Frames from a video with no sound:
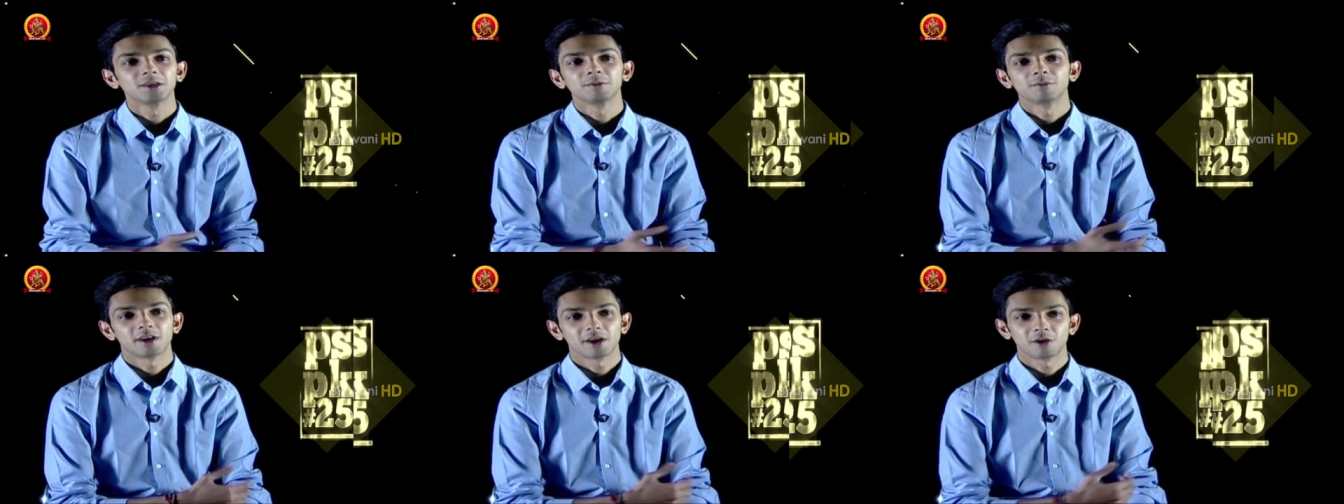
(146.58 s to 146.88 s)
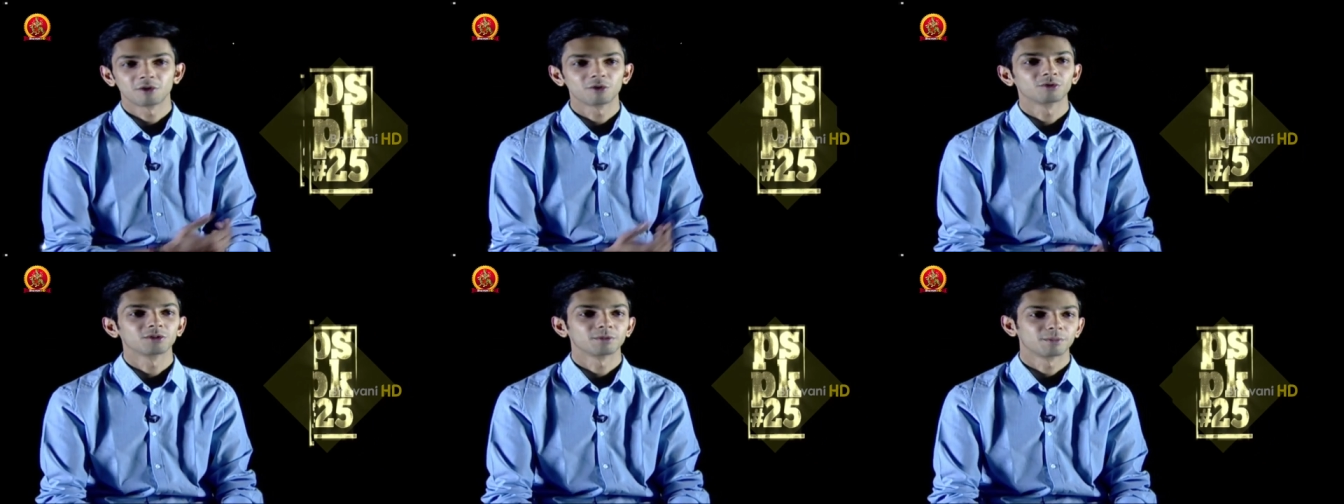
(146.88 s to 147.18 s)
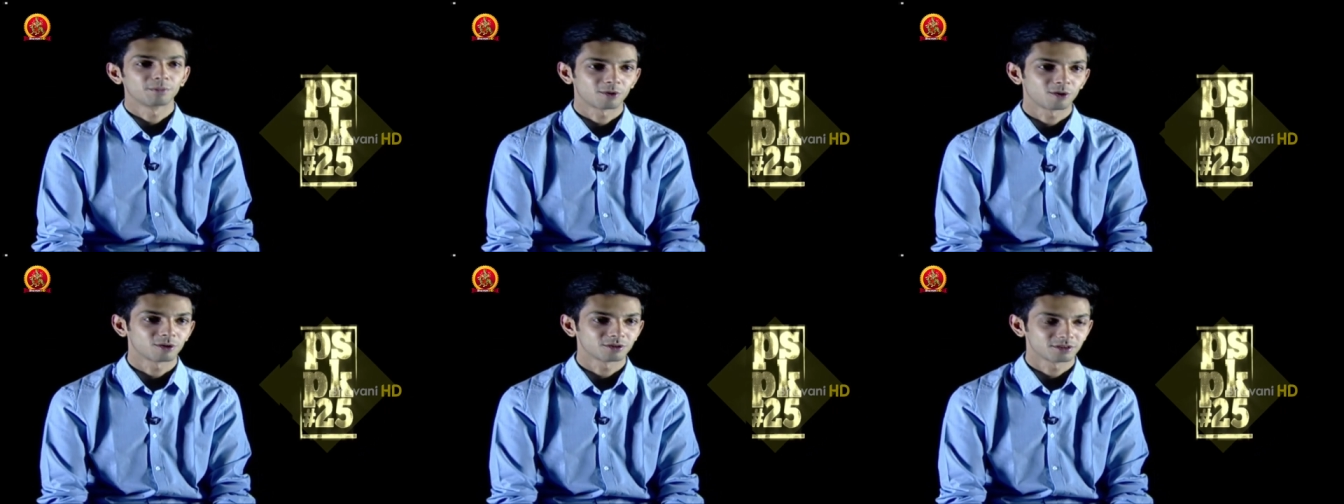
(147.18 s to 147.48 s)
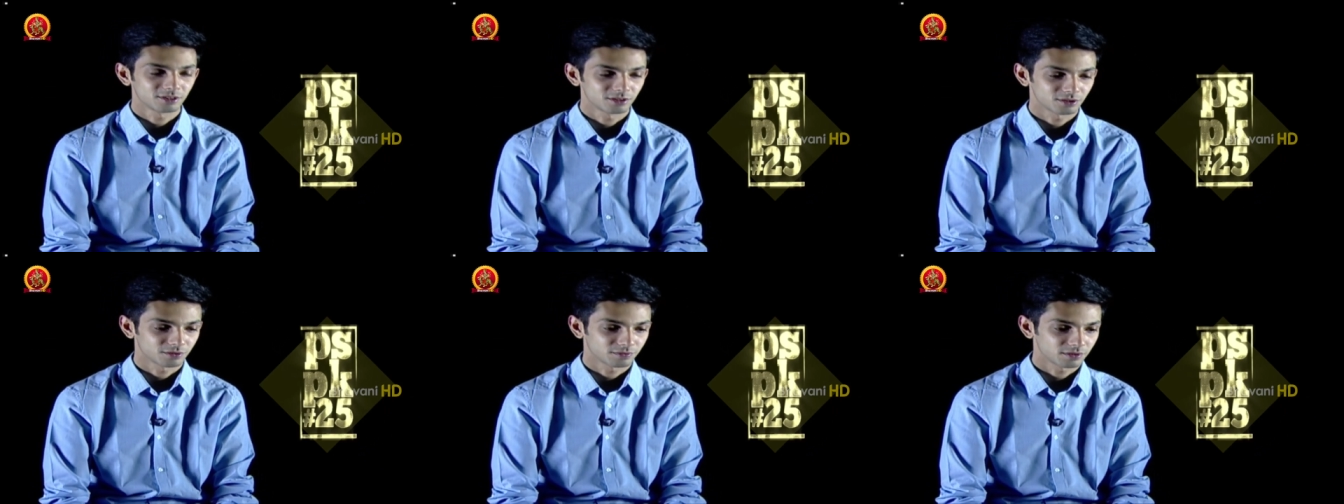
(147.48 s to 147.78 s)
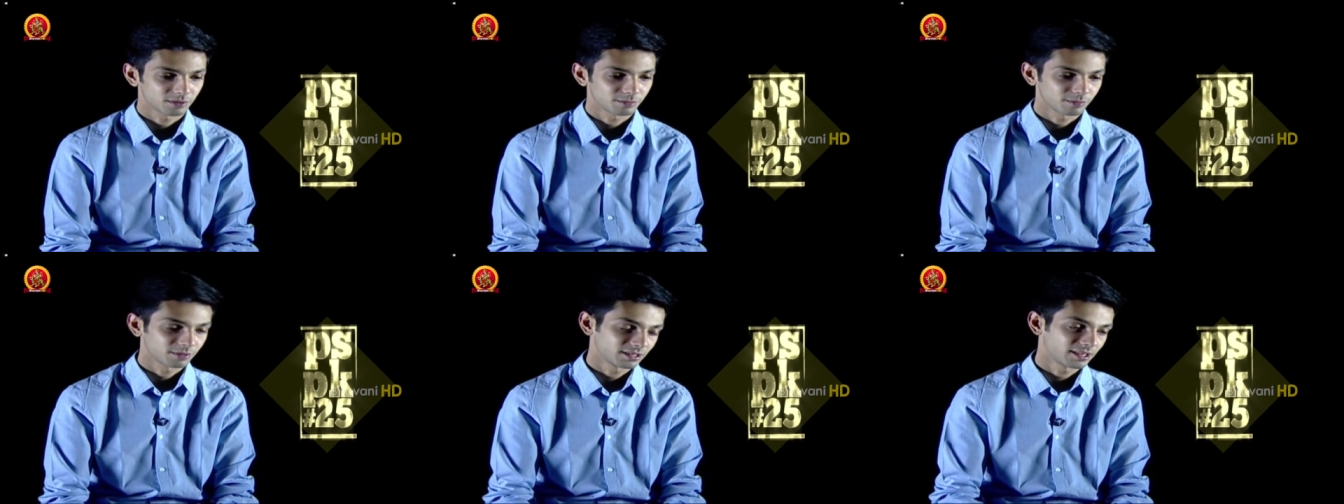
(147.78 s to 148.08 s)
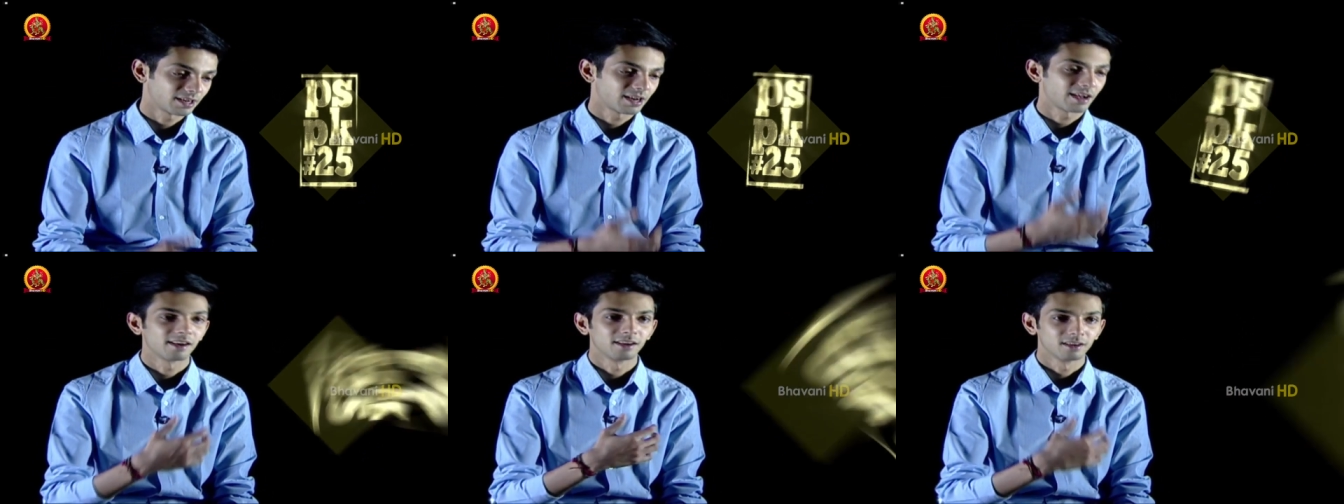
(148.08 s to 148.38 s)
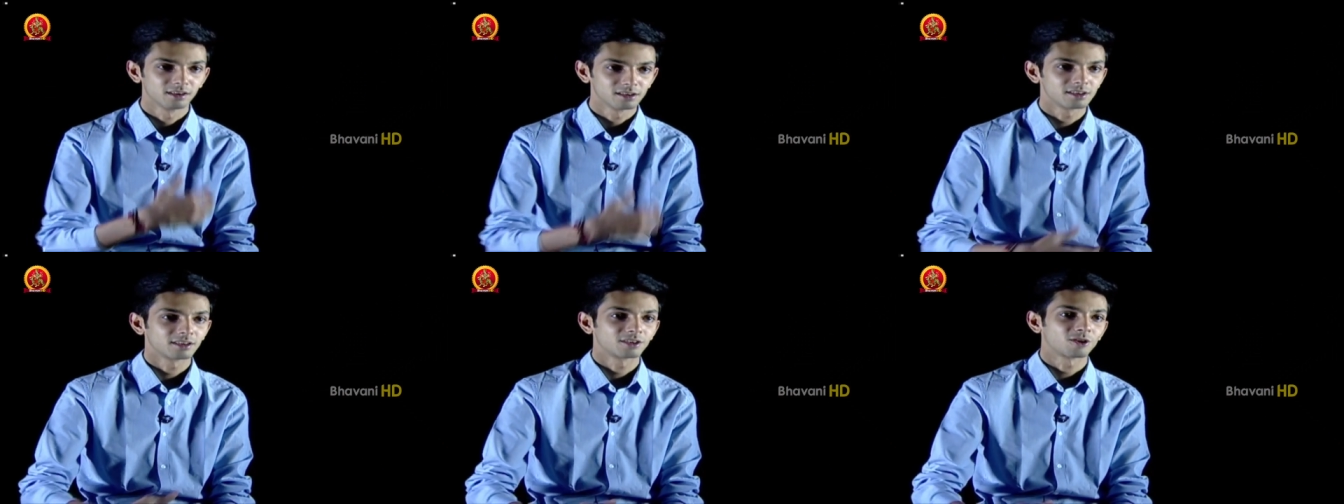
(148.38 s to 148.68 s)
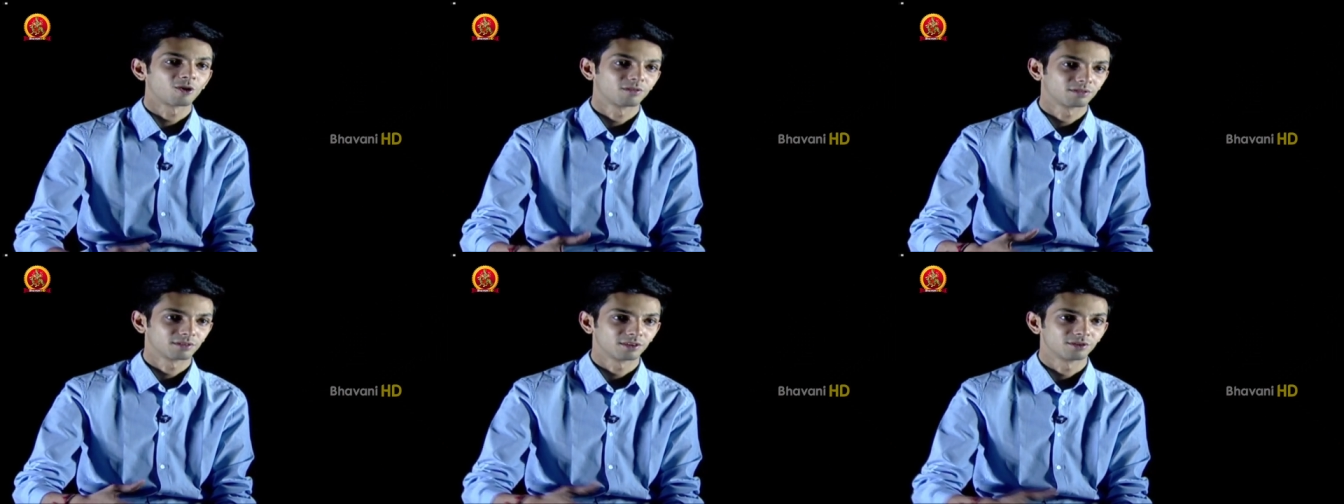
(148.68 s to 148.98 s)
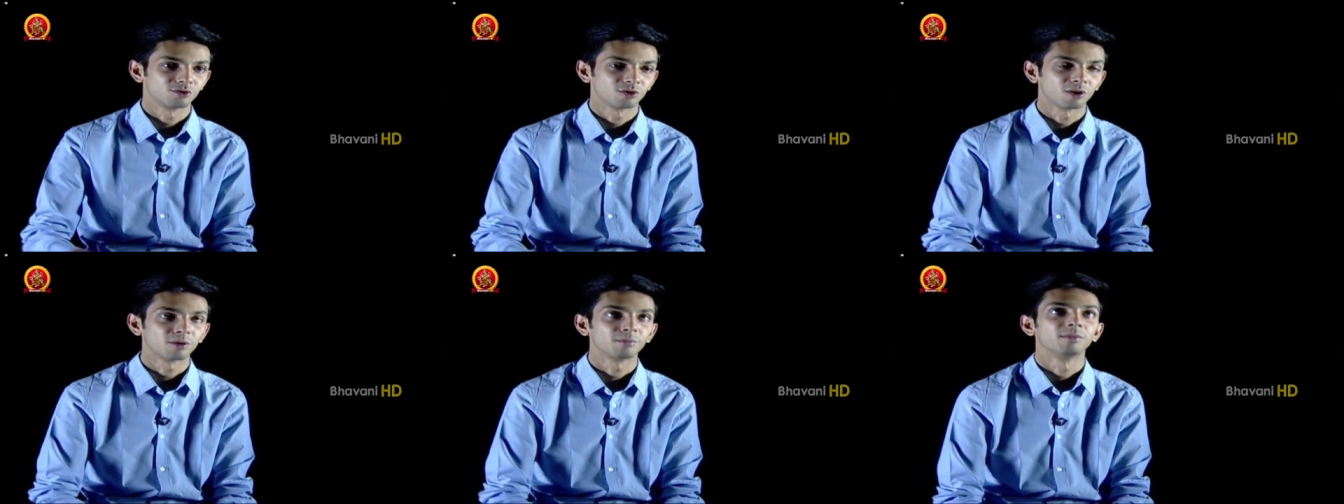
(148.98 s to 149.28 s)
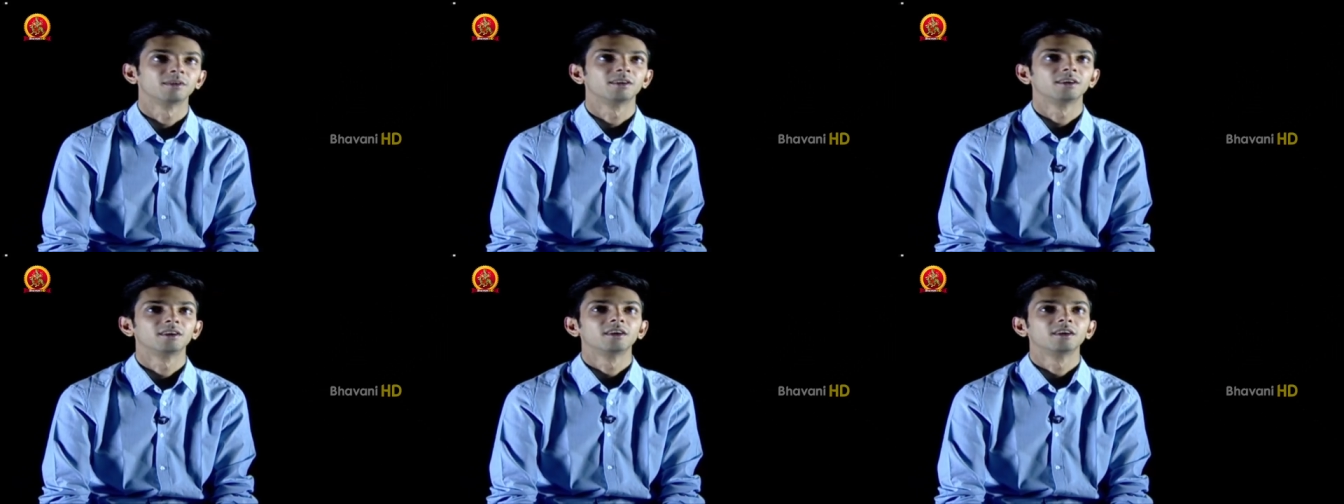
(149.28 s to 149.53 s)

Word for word: but I don't know the process of it. But then I learnt on the job.